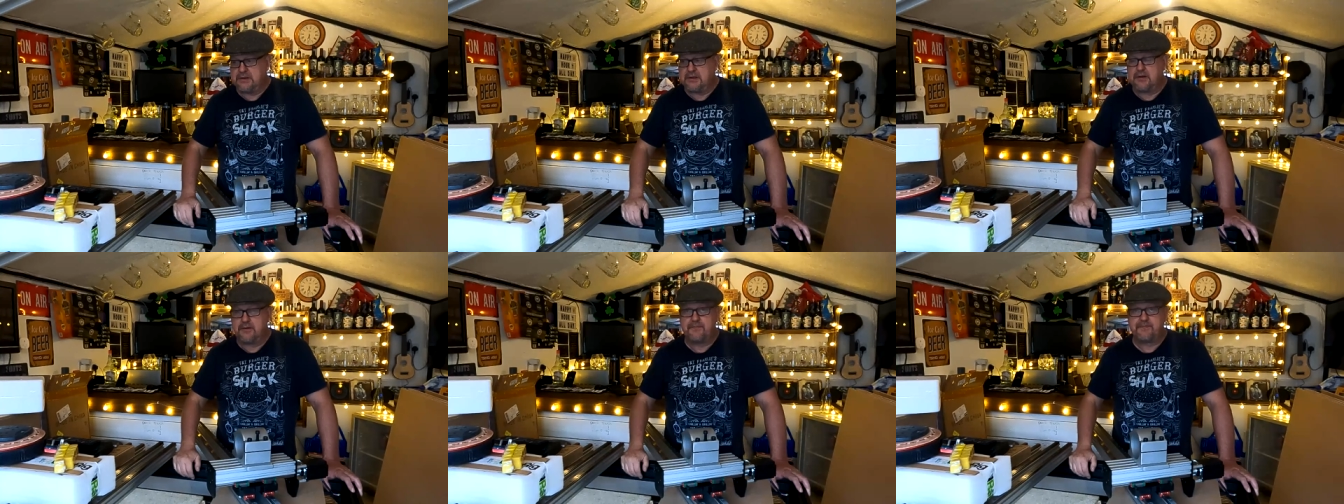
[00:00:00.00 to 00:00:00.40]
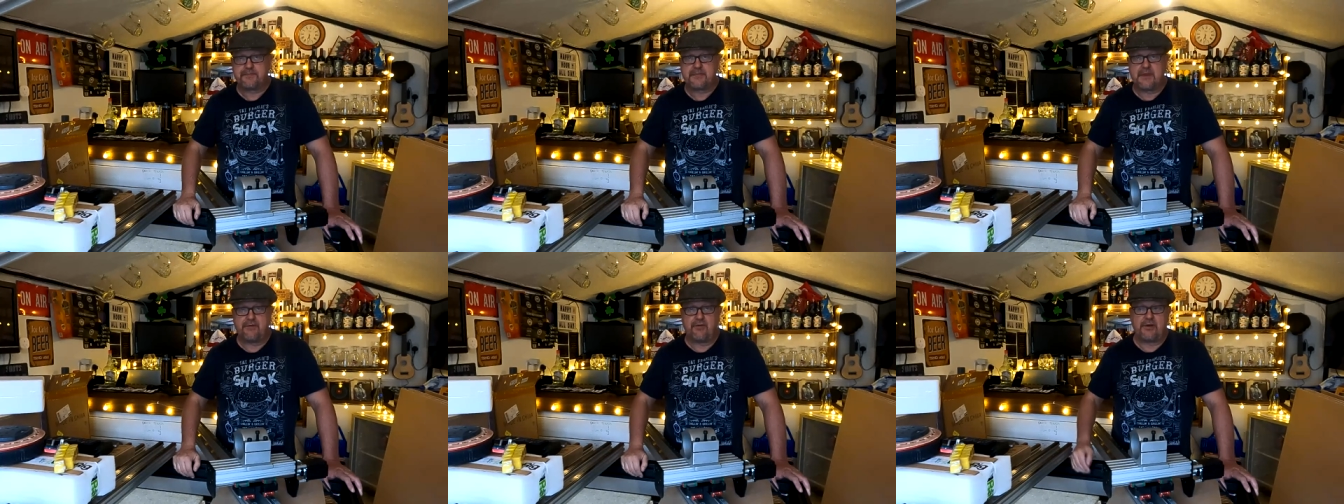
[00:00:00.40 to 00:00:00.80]

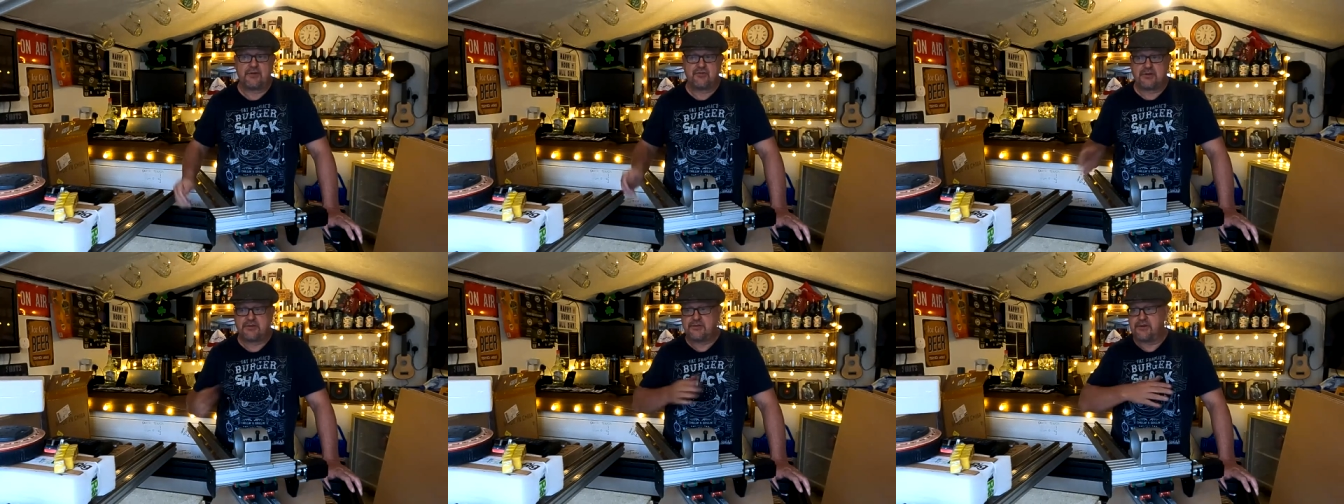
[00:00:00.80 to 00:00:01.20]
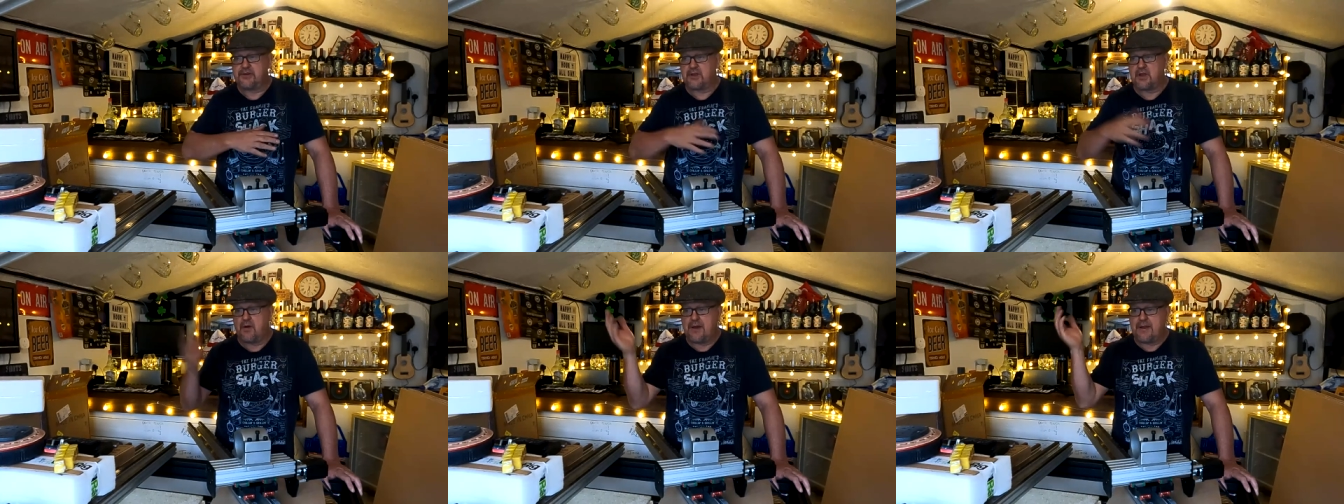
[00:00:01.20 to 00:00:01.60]
Um, if you're interested in
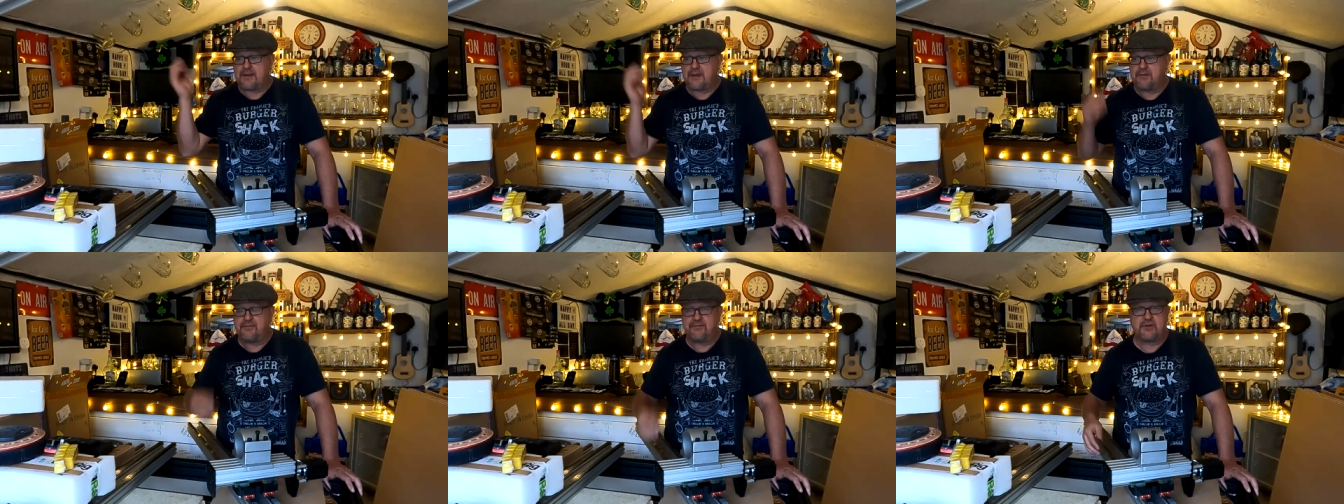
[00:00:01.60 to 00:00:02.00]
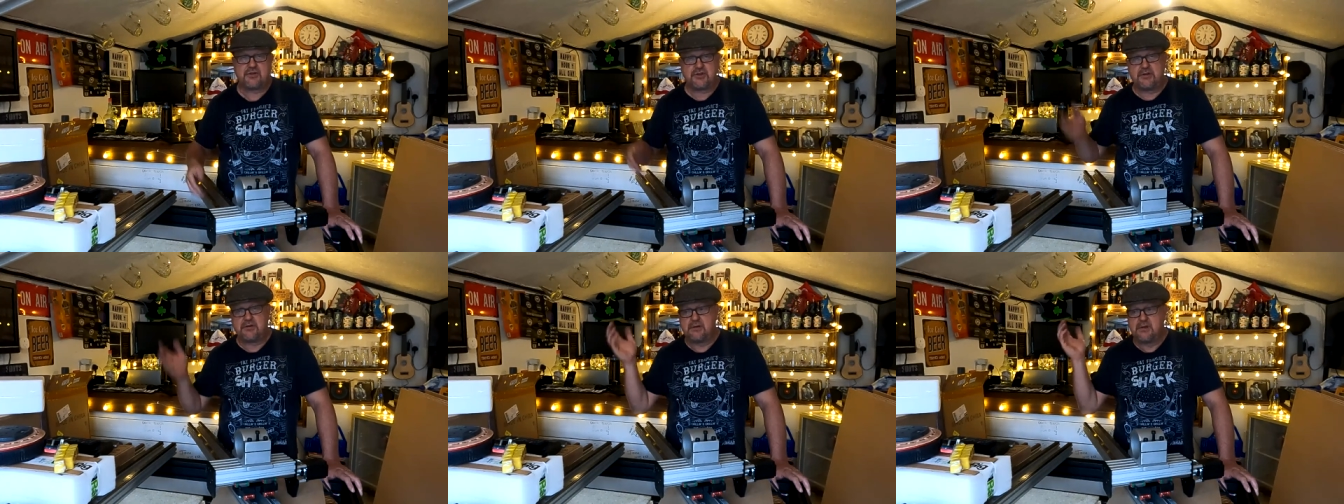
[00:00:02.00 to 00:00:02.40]
the kayaking,
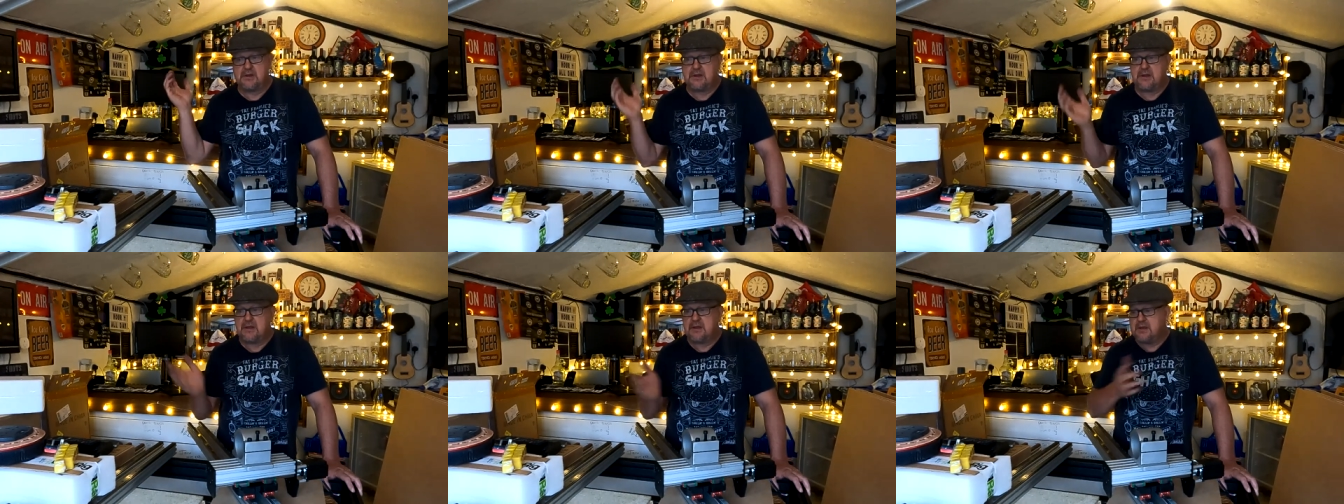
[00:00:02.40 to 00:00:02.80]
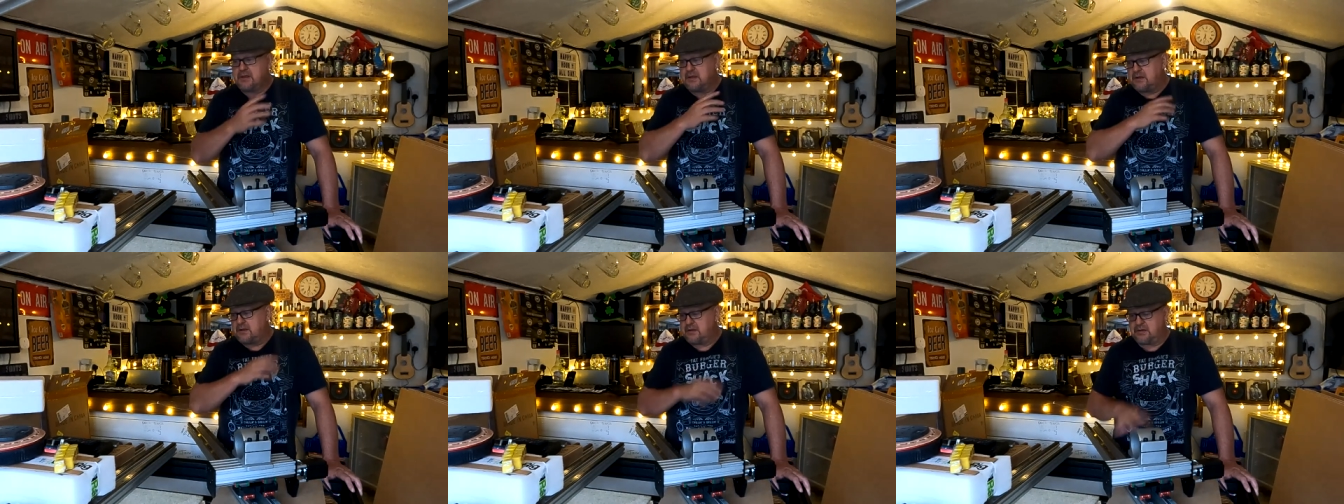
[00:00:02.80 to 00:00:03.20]
fishing,
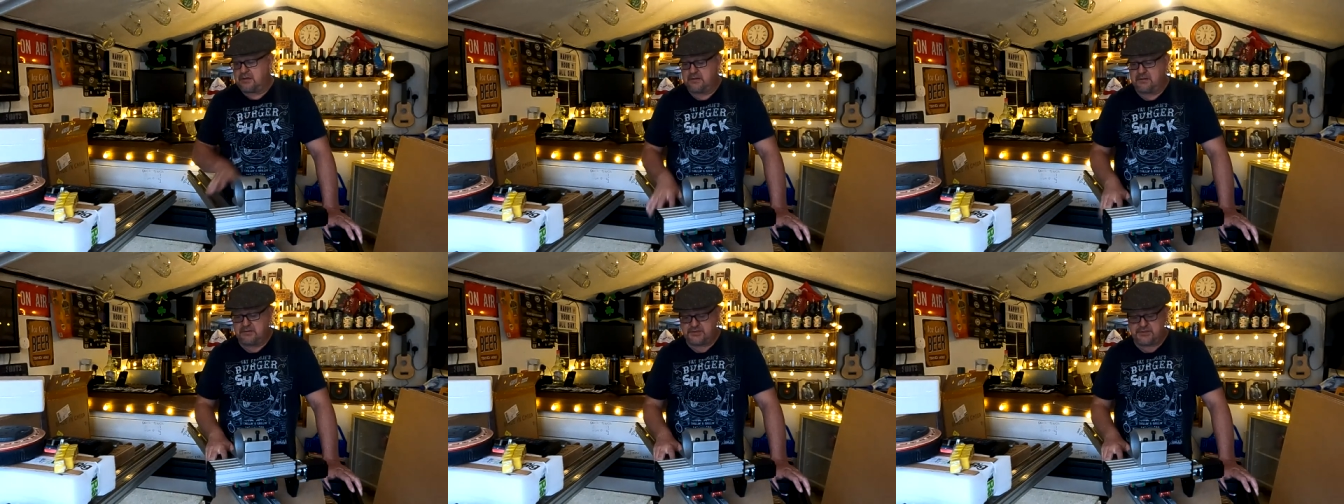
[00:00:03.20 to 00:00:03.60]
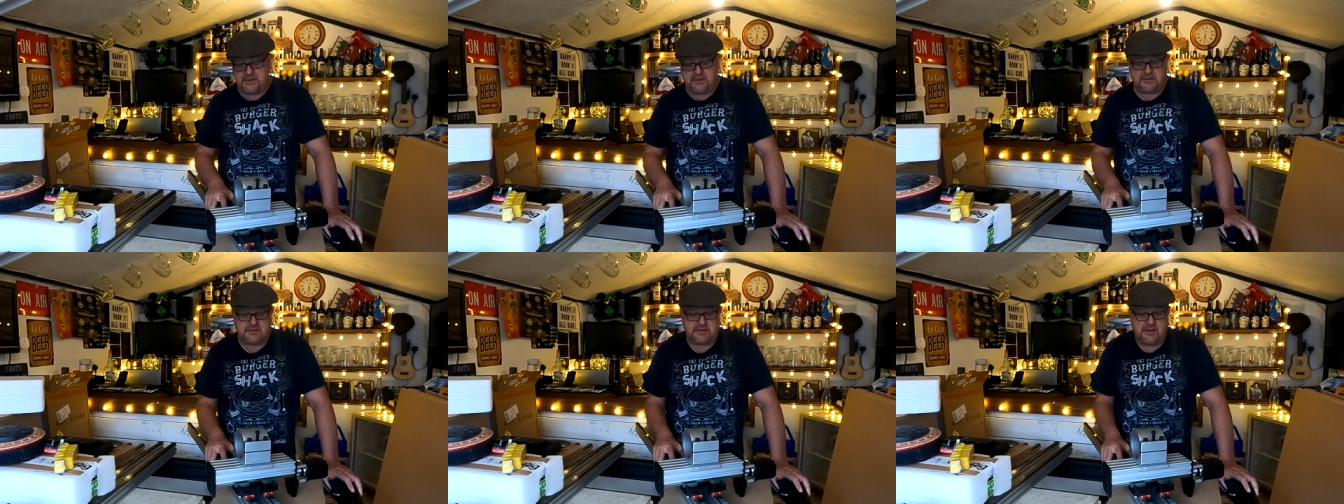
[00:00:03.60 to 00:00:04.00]
uh,
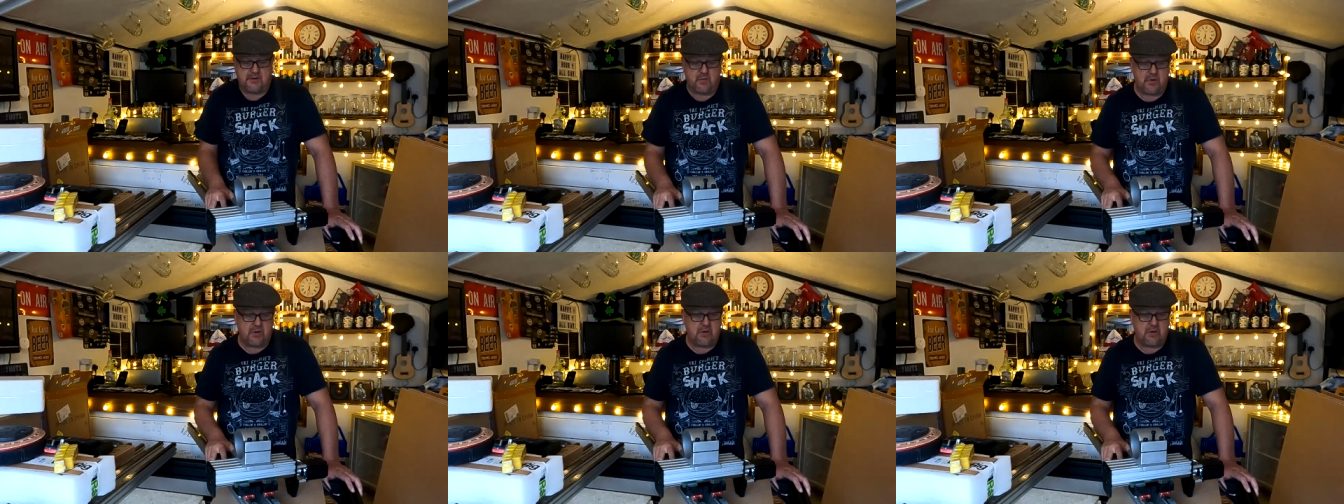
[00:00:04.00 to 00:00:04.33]
CNC